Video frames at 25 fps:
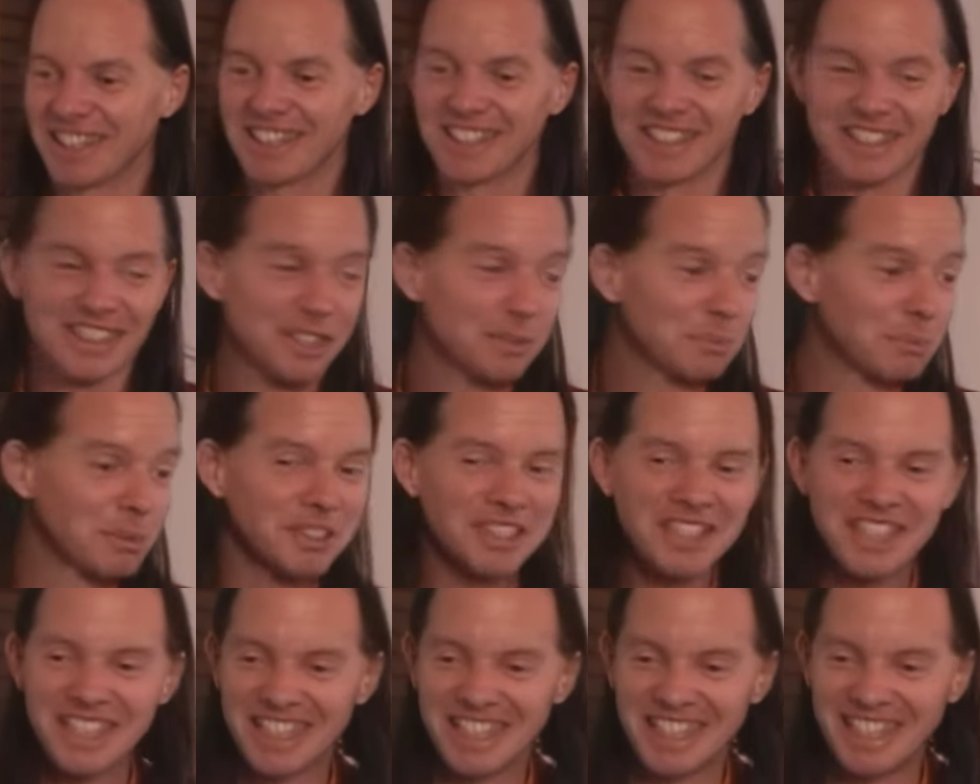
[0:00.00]

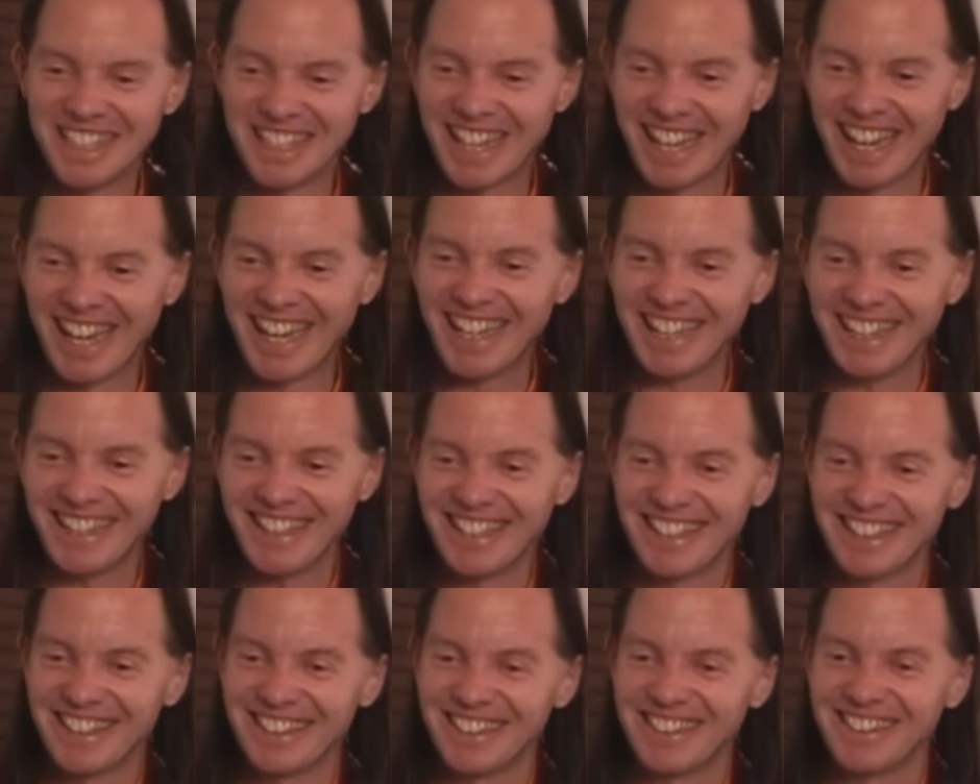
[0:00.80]
Subhuti, okay?
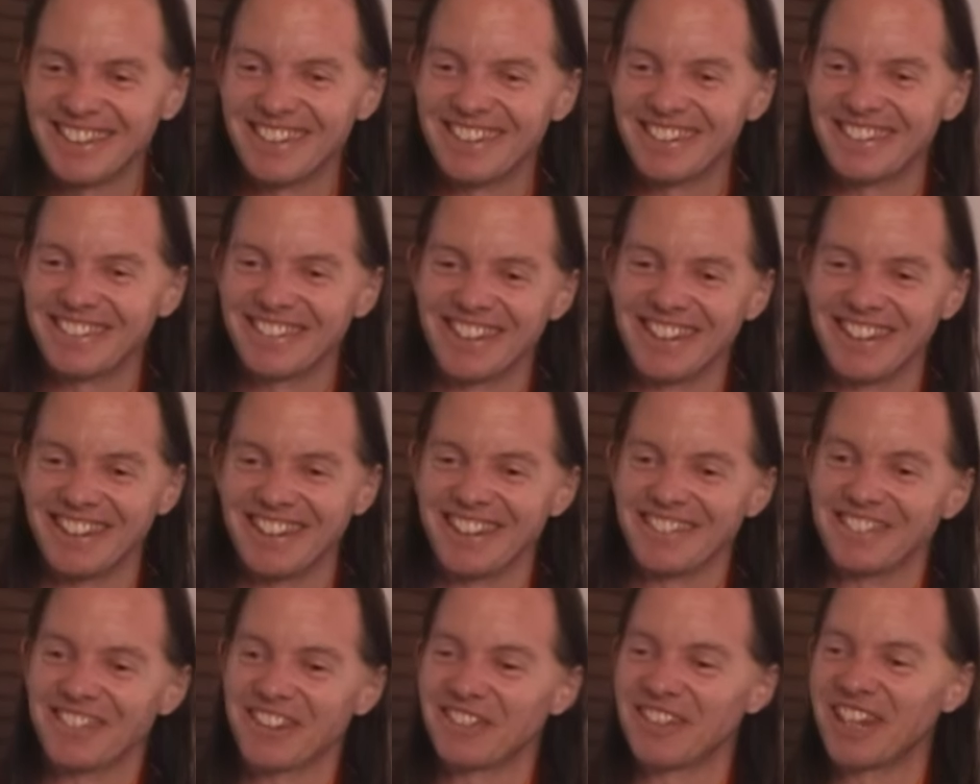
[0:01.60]
We're
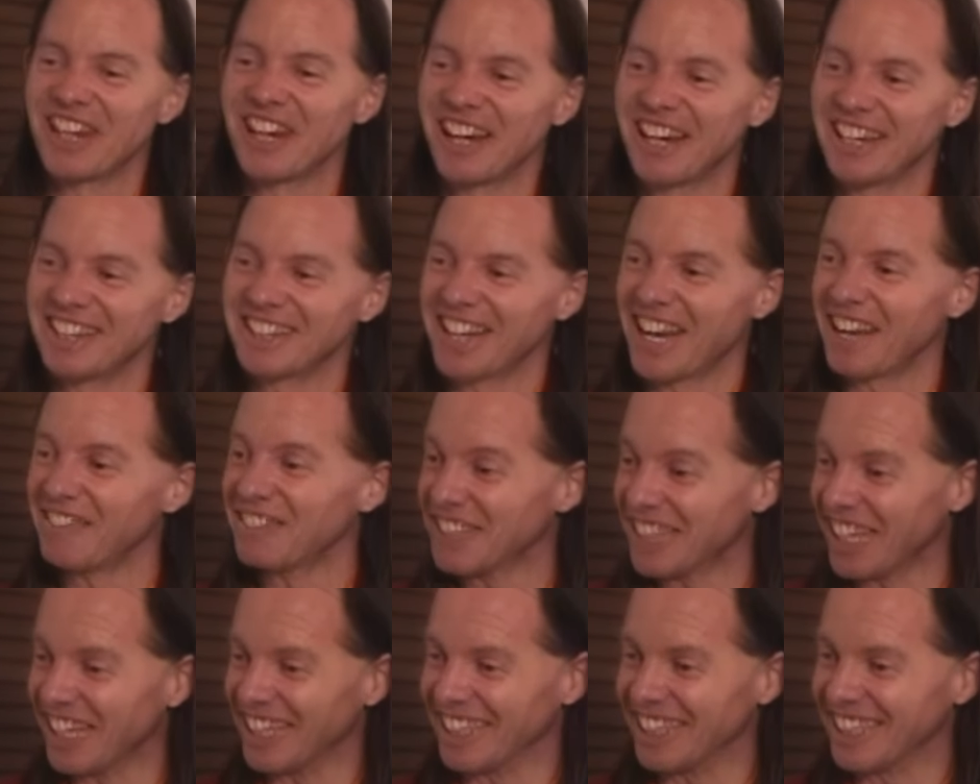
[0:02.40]
from the
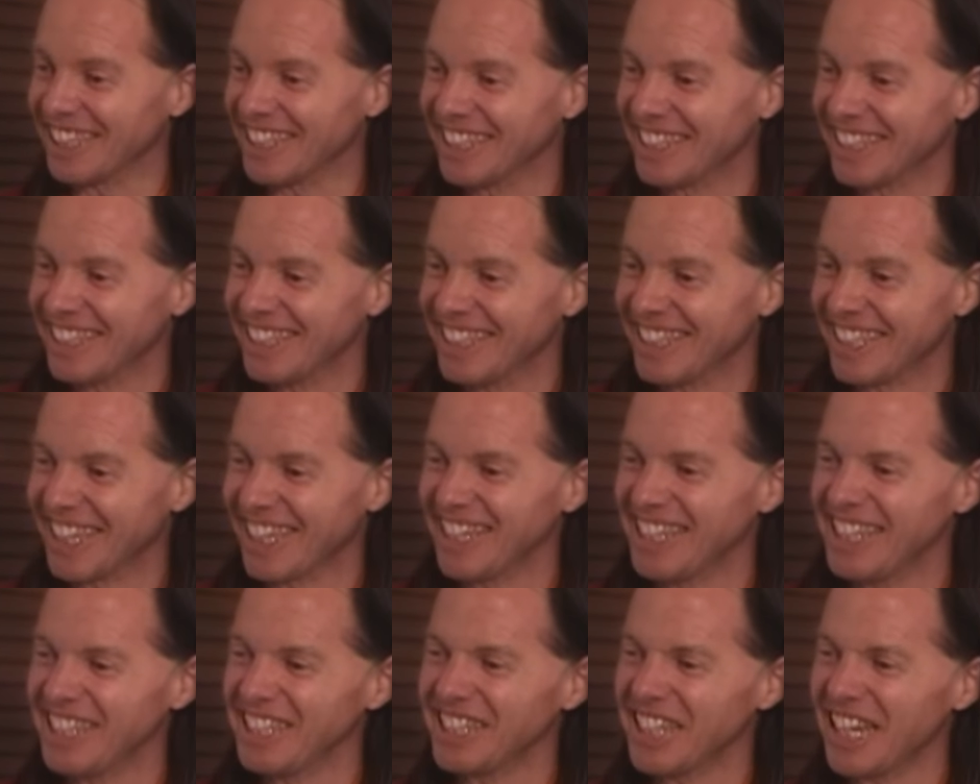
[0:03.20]
diamond cutter,
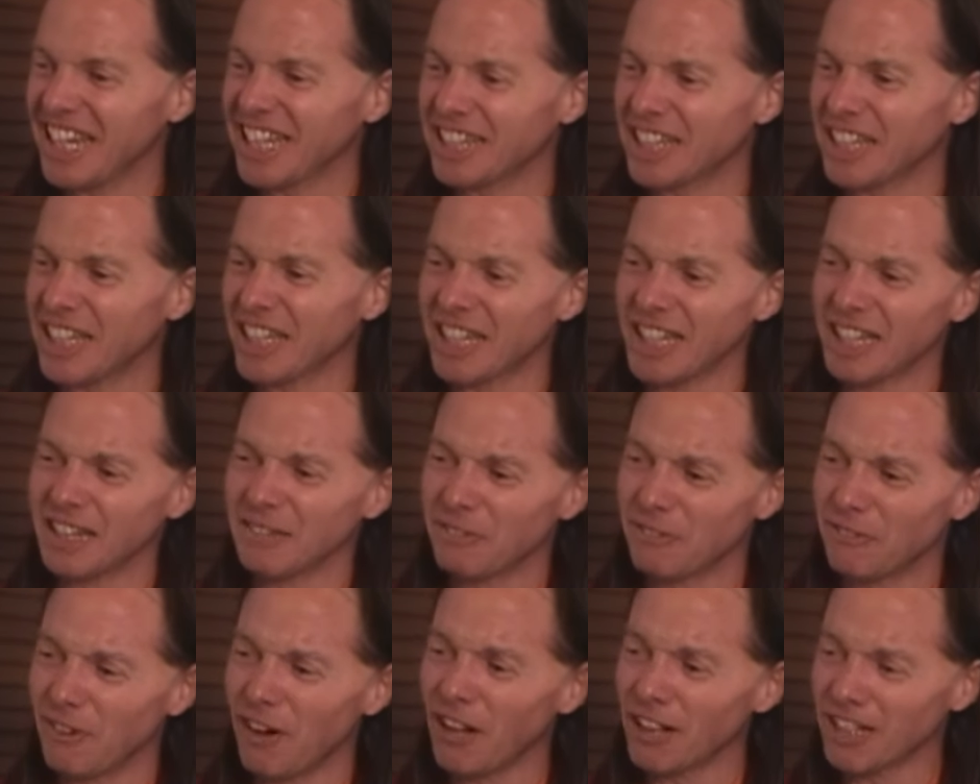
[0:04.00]
okay? He's like
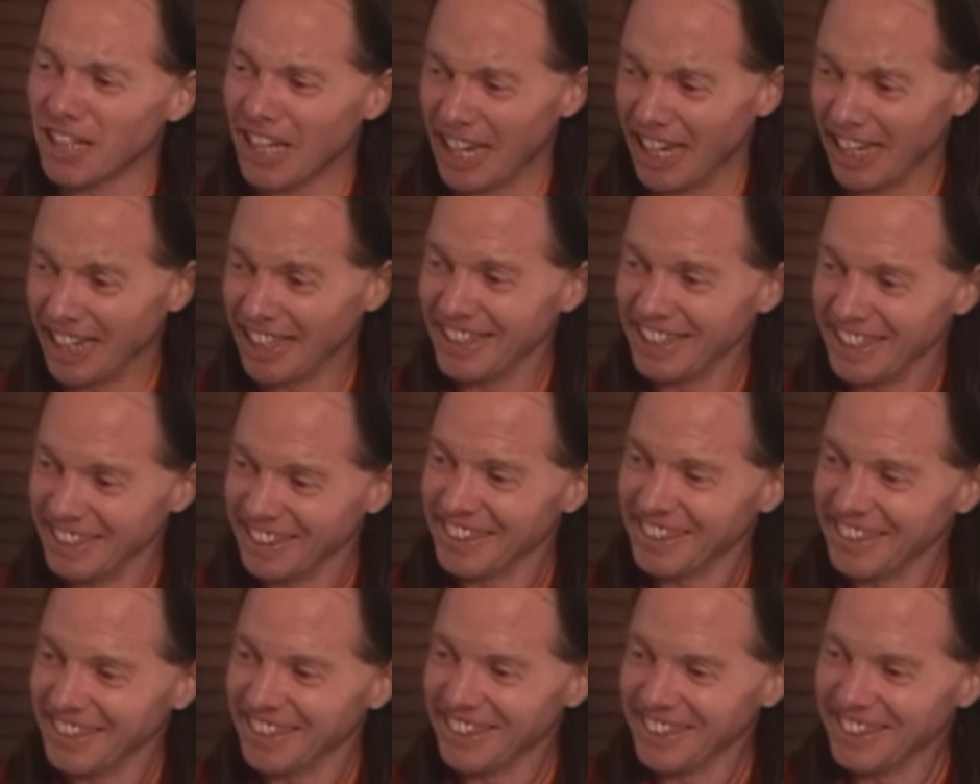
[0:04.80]
the fall guy
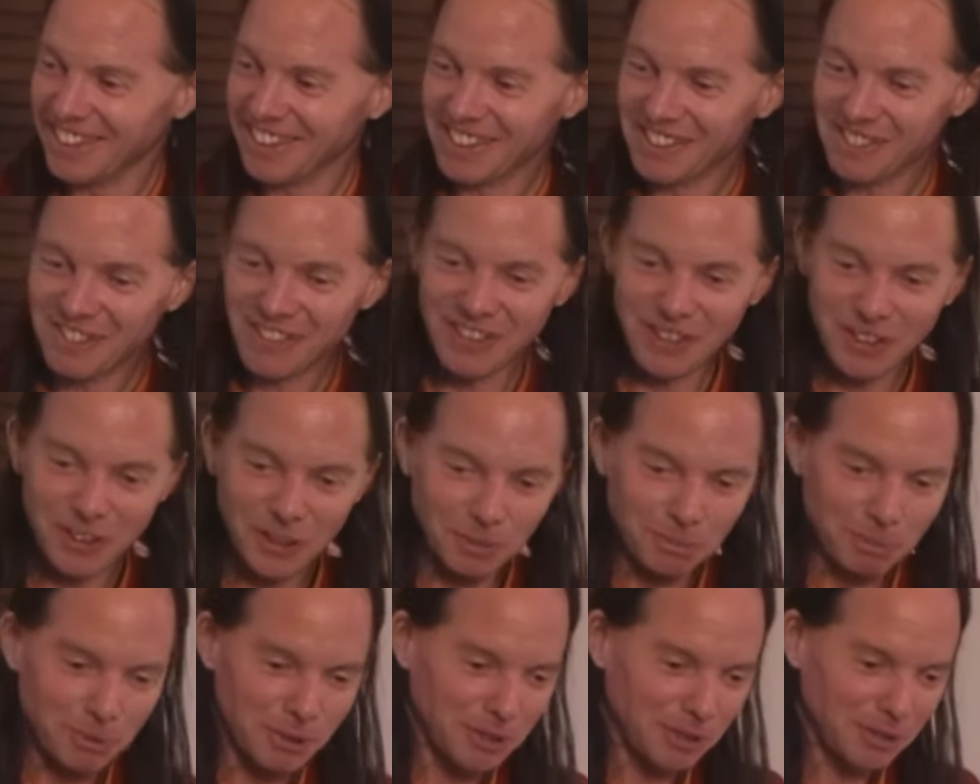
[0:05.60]
for
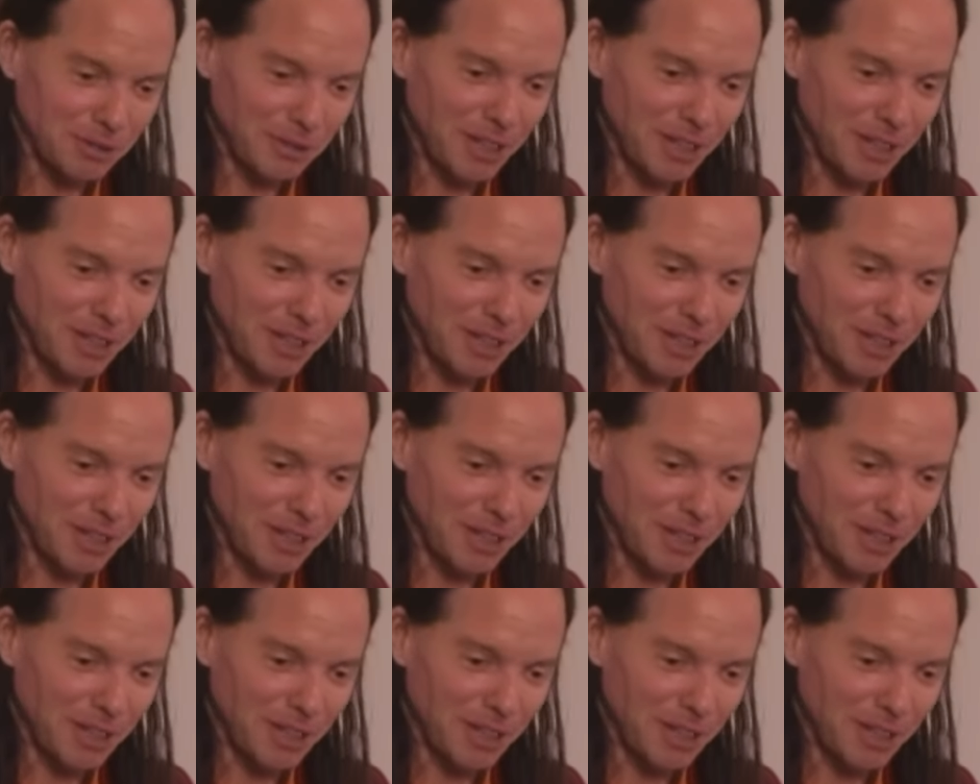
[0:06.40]
Lord Buddha,